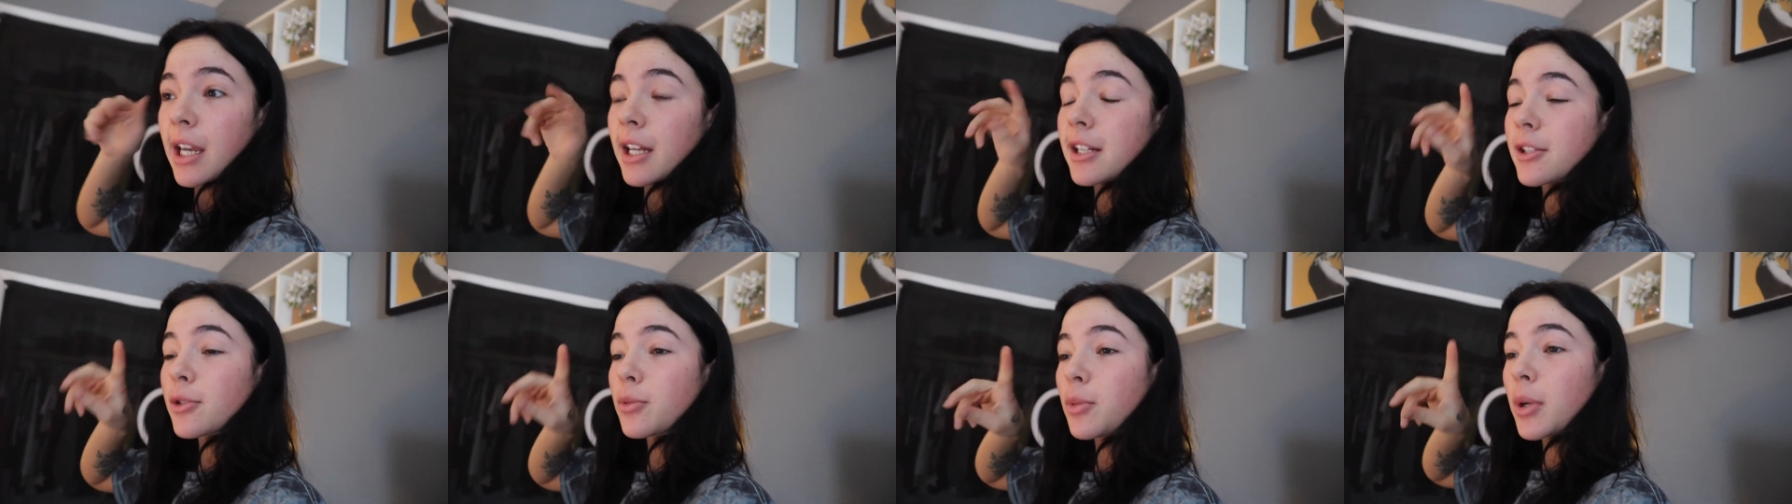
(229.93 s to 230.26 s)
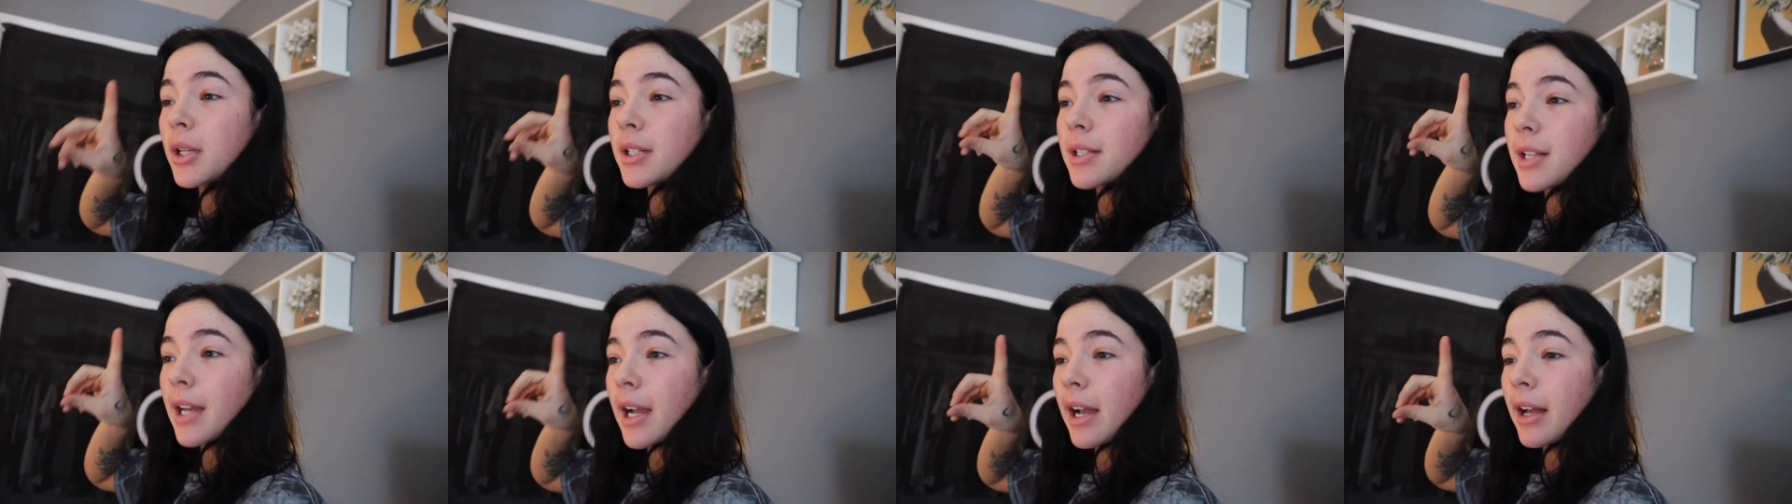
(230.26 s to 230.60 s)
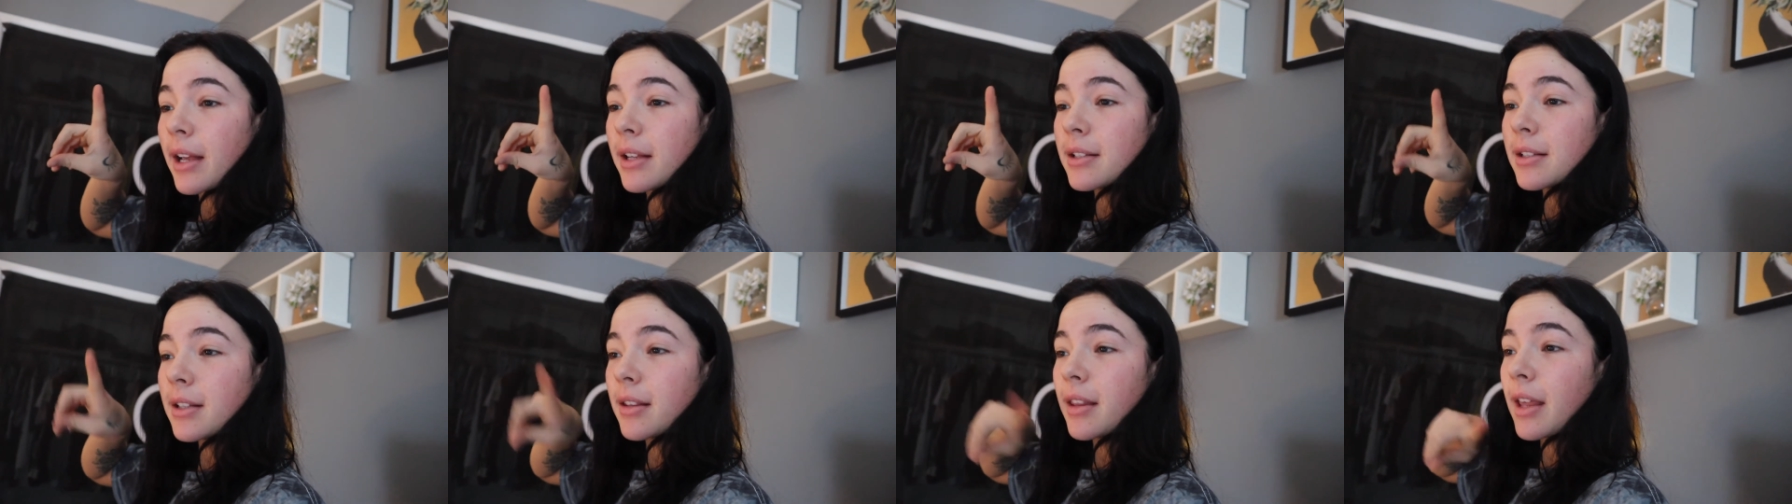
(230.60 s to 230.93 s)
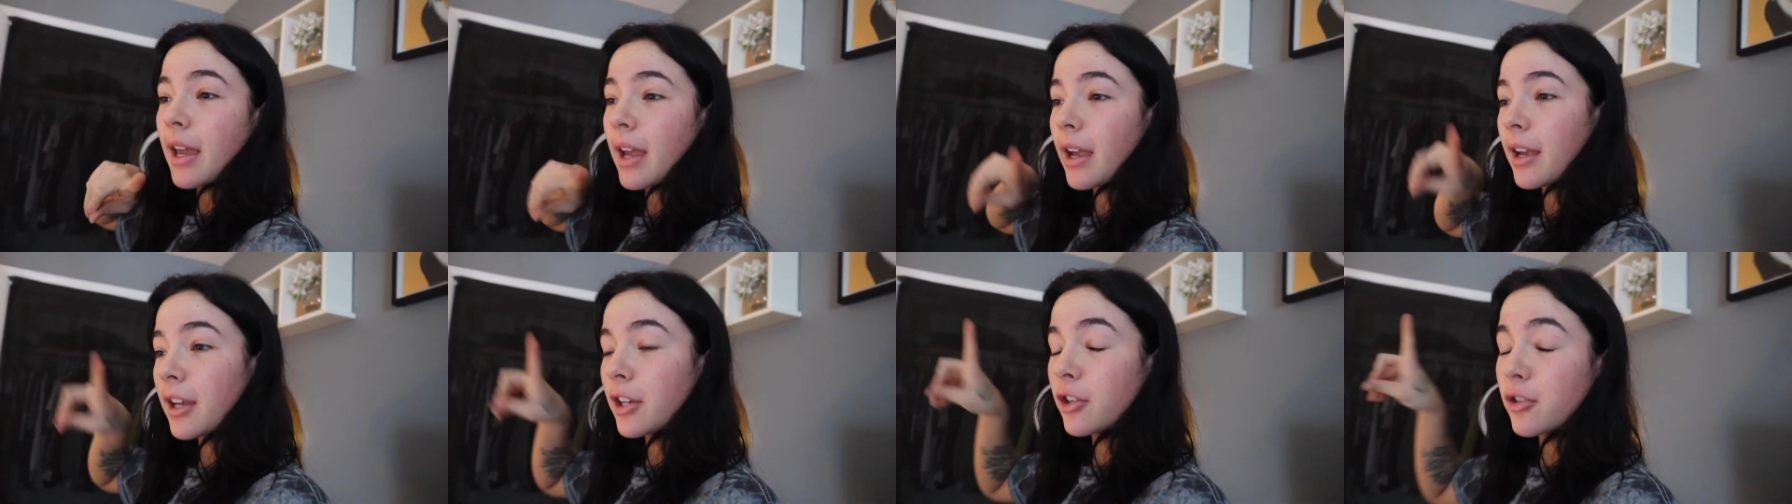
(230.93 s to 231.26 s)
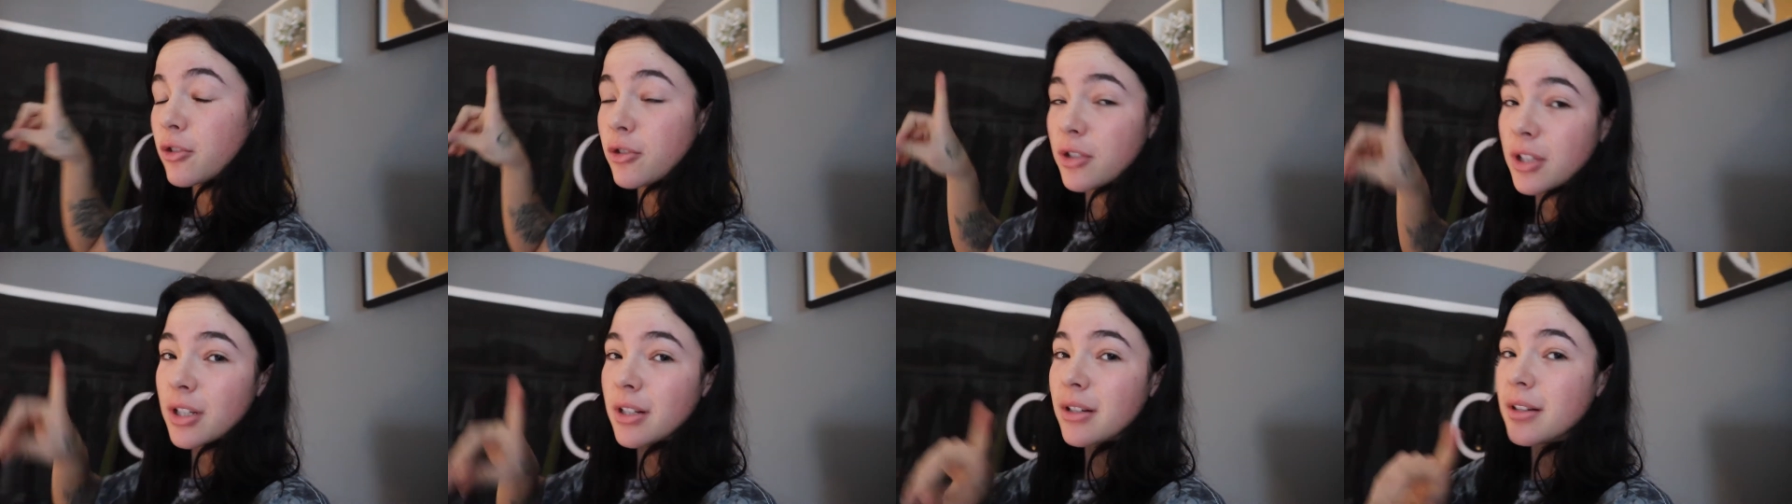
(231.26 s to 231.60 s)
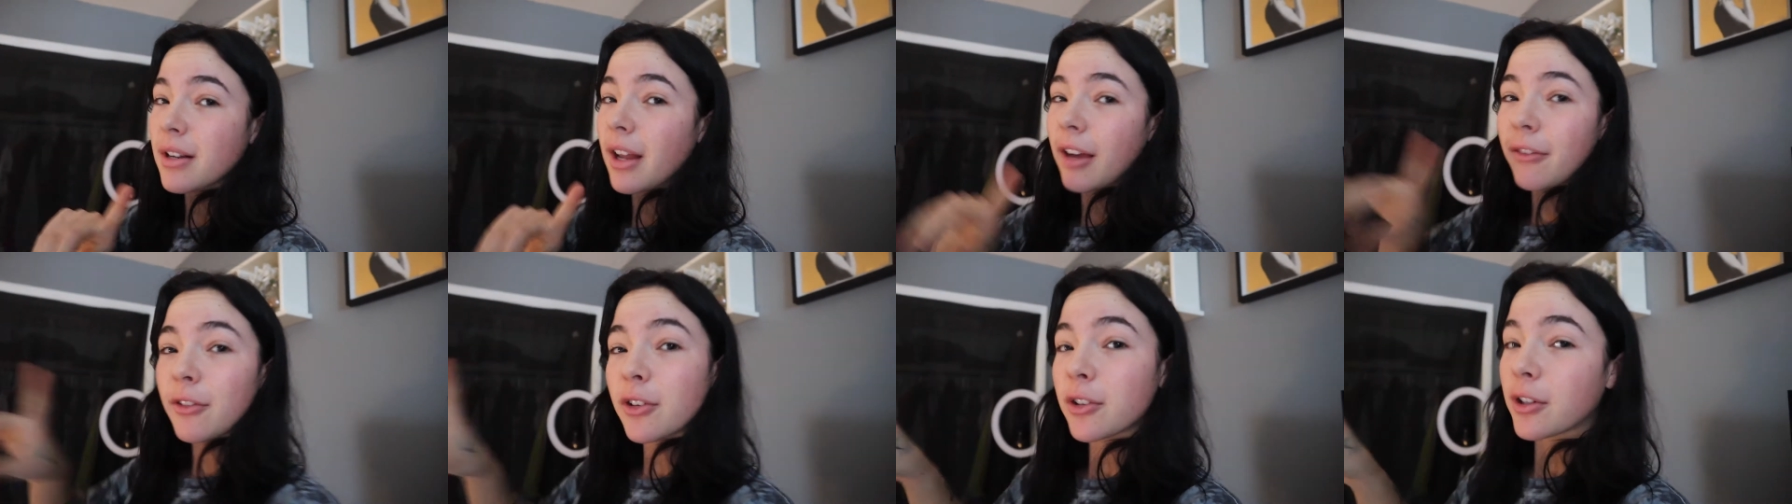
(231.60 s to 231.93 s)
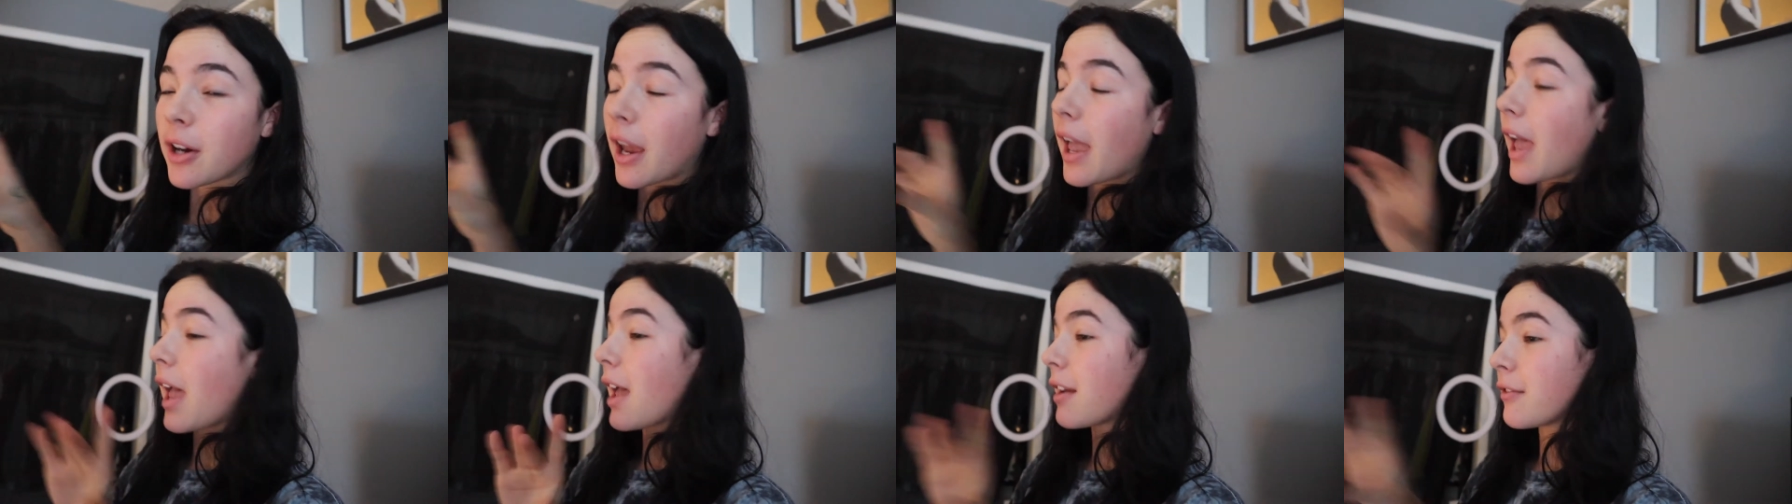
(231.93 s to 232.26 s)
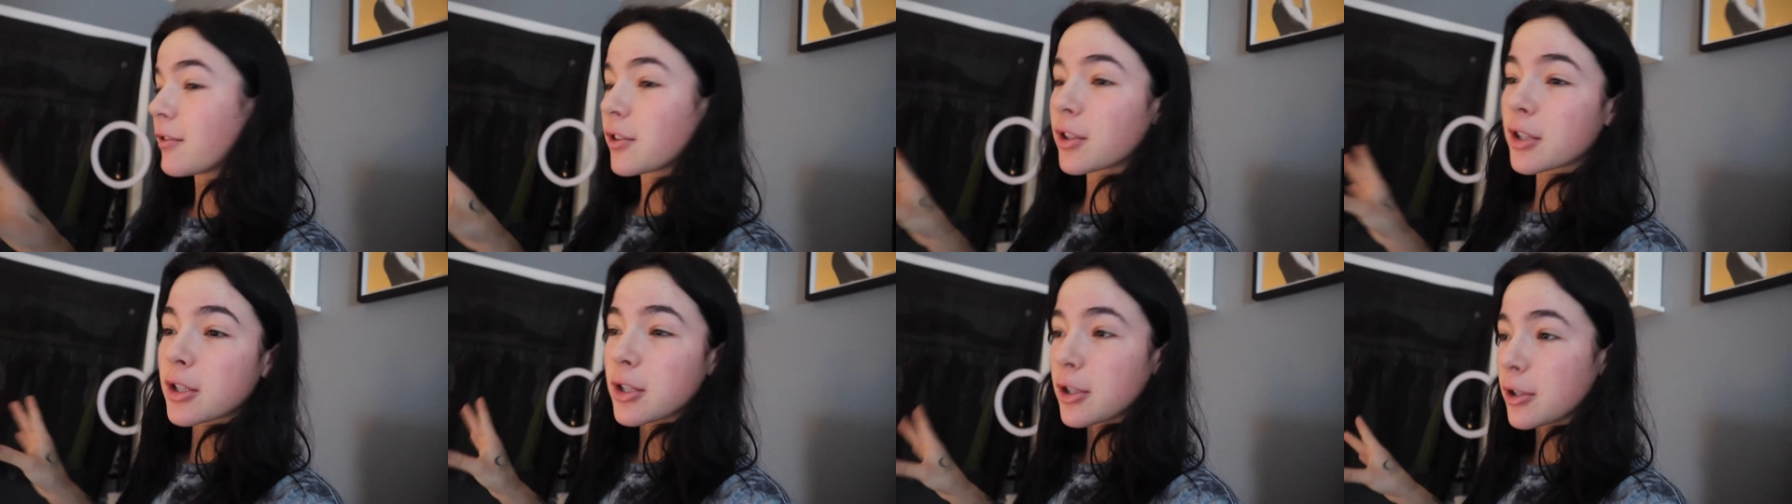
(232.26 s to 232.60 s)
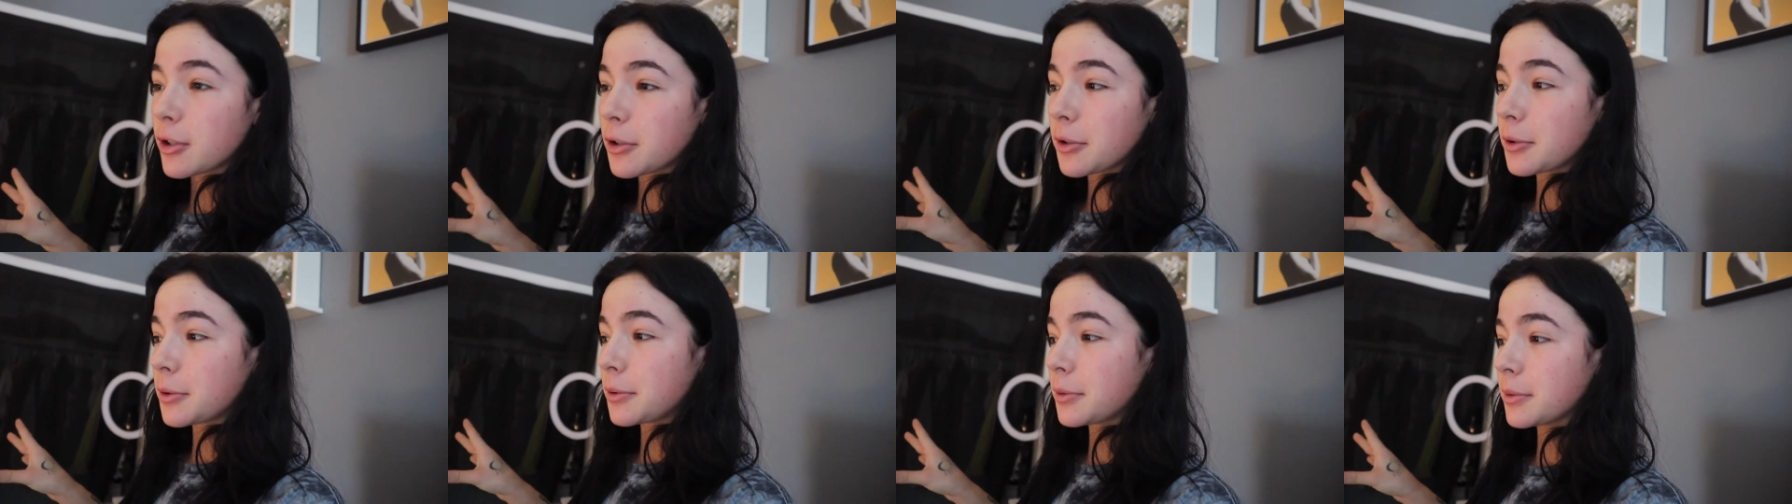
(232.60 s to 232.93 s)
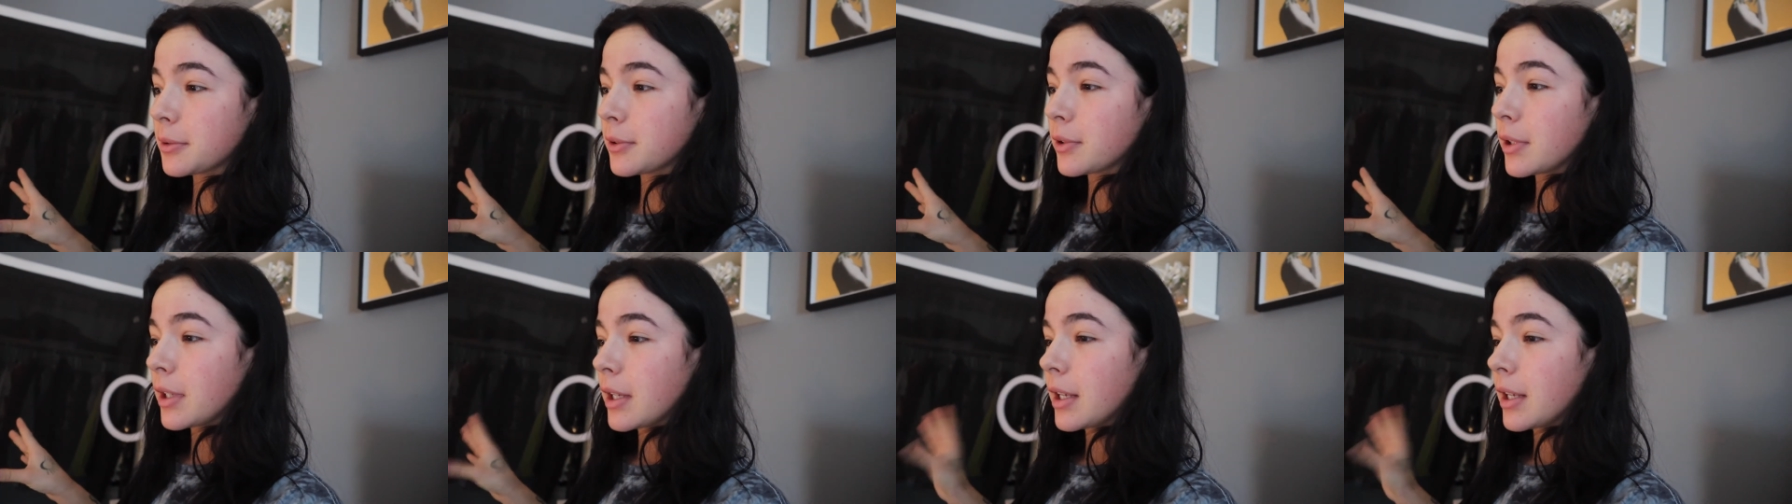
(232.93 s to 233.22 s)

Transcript: It's one task that I used to never ever do